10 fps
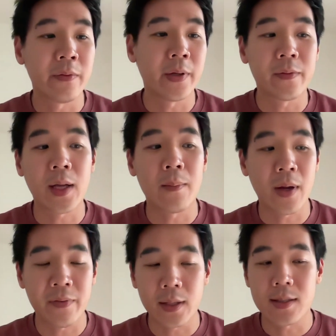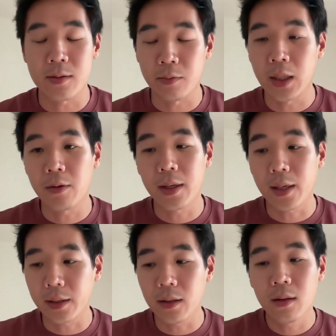have time. I think this is a really great
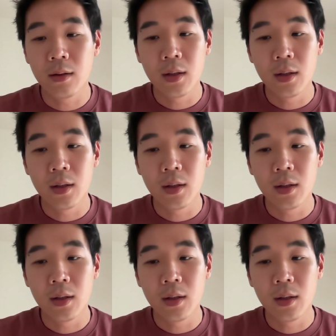idea.